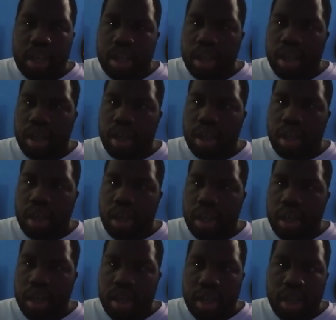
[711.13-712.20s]
the
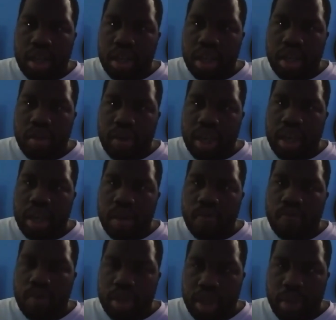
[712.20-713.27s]
NXT UK
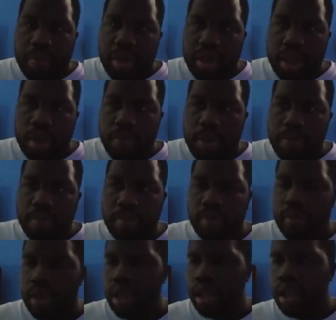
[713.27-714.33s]
Championship.
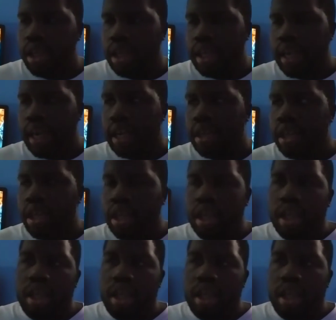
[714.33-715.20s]
You got